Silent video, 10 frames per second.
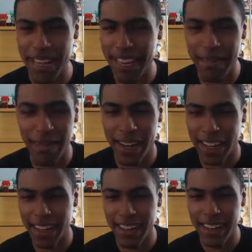Bathing in
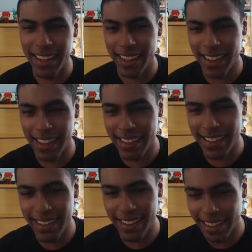money.
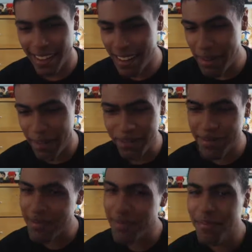You know what?